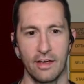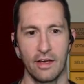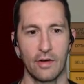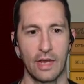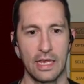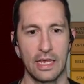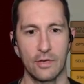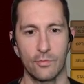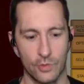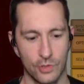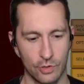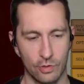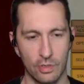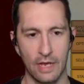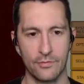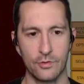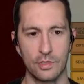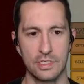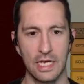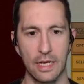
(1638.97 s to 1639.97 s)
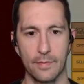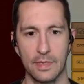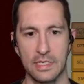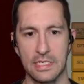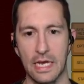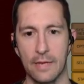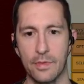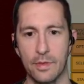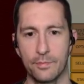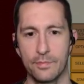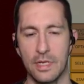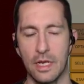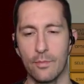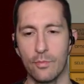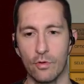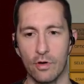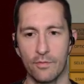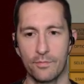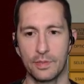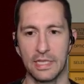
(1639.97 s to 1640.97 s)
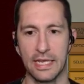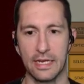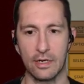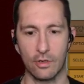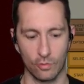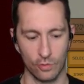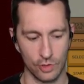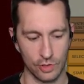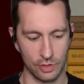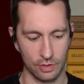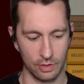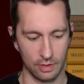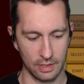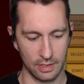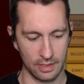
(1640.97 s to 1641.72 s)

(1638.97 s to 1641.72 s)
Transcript: Okay, hit return after typing. Type the number of players.